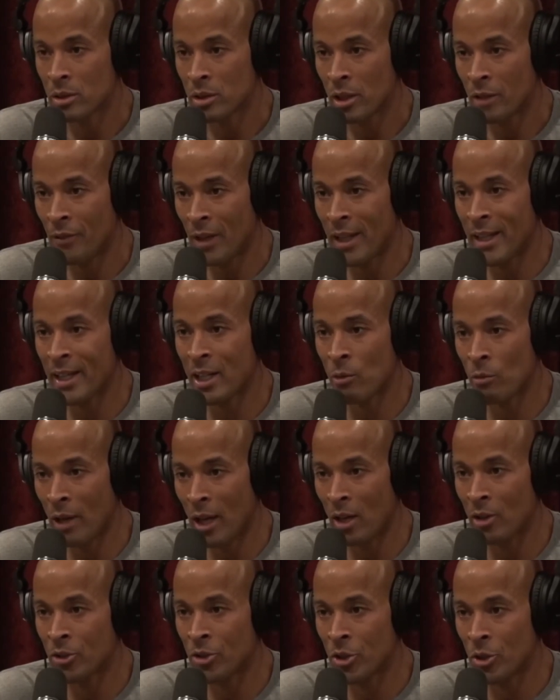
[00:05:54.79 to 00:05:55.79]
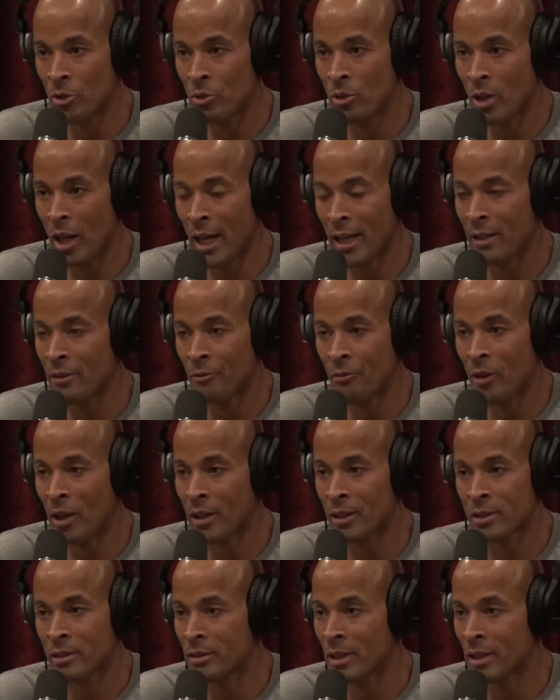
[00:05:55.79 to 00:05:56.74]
If I get around you, I can fucking,